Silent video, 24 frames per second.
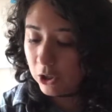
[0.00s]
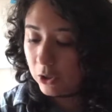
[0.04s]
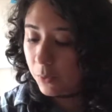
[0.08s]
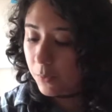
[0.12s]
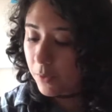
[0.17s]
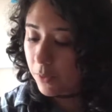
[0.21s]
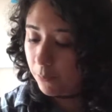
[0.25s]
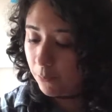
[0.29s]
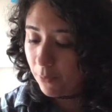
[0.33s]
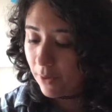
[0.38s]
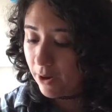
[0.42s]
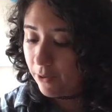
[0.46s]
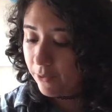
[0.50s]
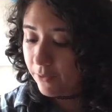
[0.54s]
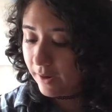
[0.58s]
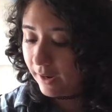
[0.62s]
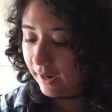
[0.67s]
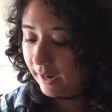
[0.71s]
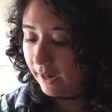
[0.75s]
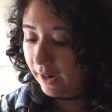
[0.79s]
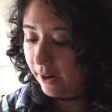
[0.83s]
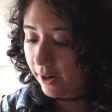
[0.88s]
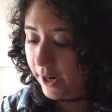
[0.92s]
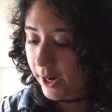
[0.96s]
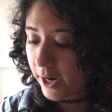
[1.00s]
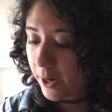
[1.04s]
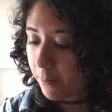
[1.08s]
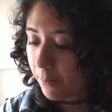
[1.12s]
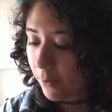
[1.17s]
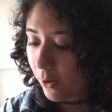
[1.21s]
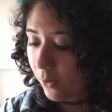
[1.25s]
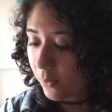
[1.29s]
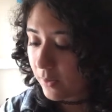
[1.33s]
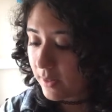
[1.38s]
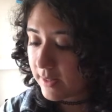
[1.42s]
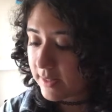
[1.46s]
with brown hair in a
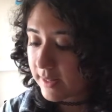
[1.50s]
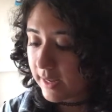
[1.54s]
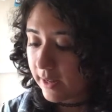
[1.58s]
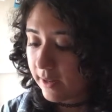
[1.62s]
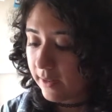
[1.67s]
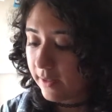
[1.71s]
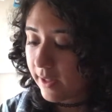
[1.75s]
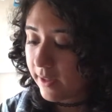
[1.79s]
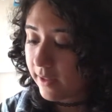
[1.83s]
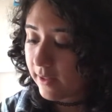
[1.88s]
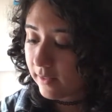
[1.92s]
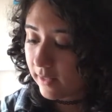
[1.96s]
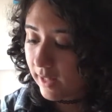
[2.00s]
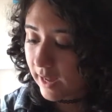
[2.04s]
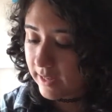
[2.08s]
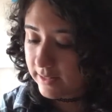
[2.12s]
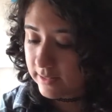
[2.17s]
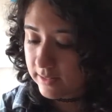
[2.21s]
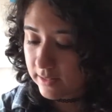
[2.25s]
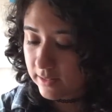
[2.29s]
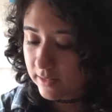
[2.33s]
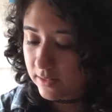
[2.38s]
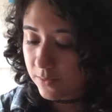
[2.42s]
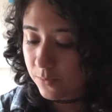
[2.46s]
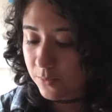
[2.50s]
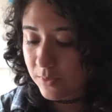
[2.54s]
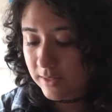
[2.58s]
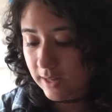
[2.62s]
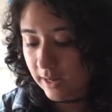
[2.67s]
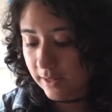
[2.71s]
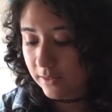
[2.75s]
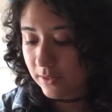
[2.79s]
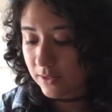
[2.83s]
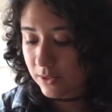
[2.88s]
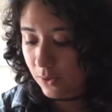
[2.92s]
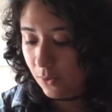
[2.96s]
ponytail and glasses was at
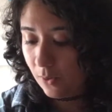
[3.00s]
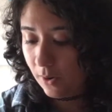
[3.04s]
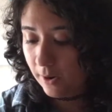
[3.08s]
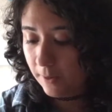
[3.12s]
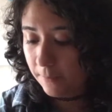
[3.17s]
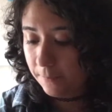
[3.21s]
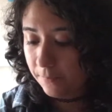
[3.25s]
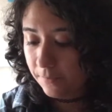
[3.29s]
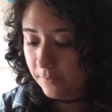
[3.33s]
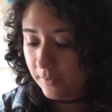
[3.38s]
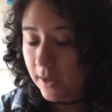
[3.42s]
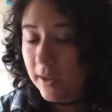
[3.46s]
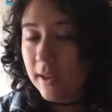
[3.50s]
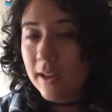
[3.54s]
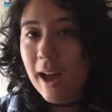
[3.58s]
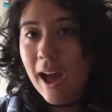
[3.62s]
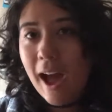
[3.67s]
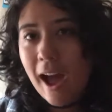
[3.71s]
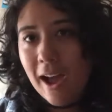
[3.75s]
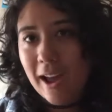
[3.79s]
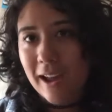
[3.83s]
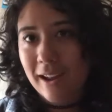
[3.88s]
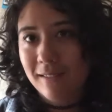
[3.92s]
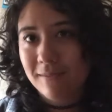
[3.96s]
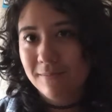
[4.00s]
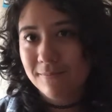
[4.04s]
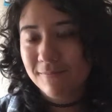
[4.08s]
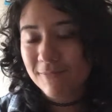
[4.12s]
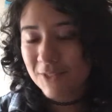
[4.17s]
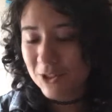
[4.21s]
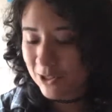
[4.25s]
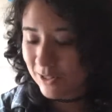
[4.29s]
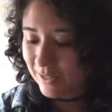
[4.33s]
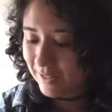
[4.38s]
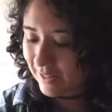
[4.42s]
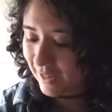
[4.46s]
the door. Hi,
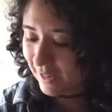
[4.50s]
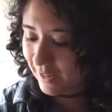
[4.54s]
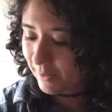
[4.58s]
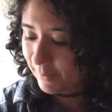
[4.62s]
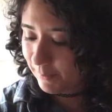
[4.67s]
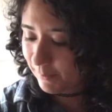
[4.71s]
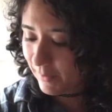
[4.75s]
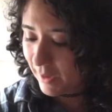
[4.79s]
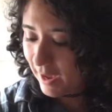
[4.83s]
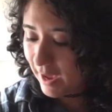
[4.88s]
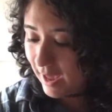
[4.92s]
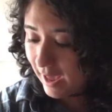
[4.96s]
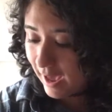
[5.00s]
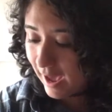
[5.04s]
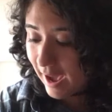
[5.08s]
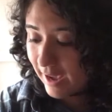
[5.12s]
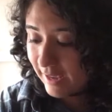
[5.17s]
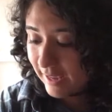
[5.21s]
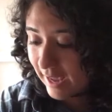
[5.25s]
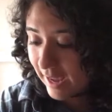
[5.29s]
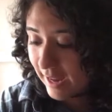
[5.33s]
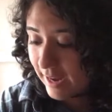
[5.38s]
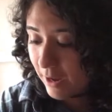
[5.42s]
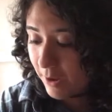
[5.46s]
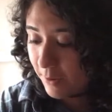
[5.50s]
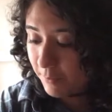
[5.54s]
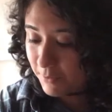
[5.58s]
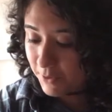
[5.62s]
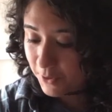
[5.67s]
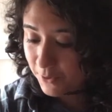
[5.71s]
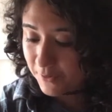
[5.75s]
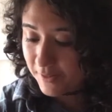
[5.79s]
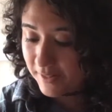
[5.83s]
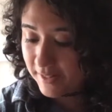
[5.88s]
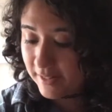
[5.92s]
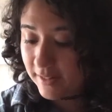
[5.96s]
she said. I can't help
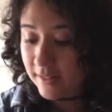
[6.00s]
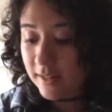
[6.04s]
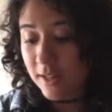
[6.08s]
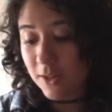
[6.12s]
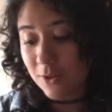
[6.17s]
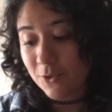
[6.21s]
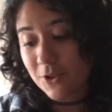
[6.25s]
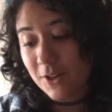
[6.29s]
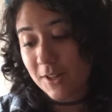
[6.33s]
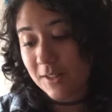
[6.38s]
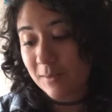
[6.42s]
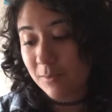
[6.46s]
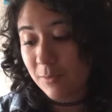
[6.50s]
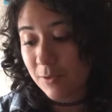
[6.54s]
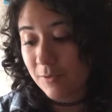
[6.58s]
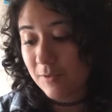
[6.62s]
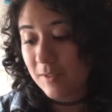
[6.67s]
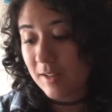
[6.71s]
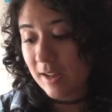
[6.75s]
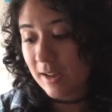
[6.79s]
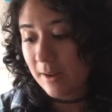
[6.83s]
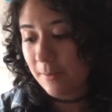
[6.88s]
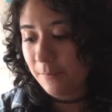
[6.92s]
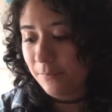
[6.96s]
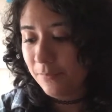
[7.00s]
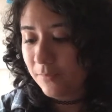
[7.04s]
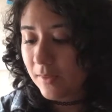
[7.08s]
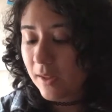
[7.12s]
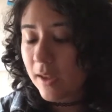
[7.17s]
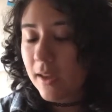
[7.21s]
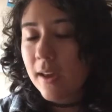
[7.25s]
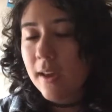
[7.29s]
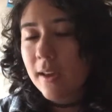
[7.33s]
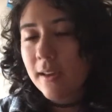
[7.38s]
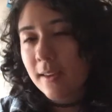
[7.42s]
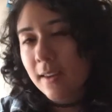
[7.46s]
noticing that you just moved in.
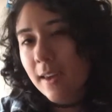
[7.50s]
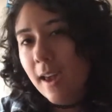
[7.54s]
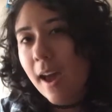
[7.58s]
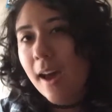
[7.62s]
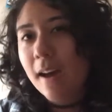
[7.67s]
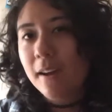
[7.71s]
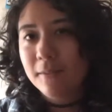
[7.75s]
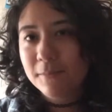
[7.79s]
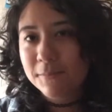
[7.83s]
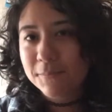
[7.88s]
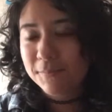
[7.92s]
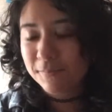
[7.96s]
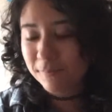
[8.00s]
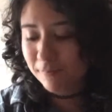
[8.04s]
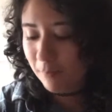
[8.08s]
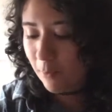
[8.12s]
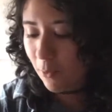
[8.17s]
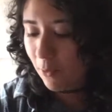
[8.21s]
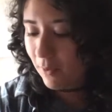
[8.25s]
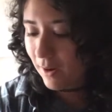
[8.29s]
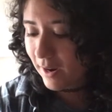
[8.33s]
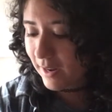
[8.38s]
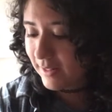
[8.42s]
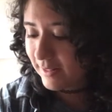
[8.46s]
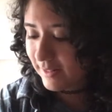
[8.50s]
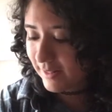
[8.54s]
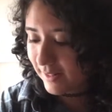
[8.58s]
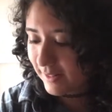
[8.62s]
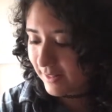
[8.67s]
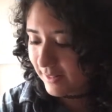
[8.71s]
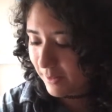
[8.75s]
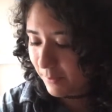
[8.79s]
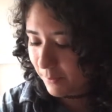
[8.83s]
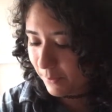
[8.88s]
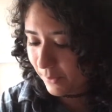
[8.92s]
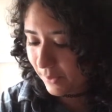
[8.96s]
Yeah, Mariah said
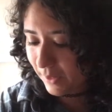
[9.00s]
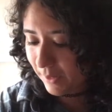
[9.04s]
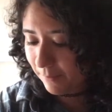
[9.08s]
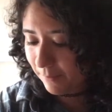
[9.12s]
simply.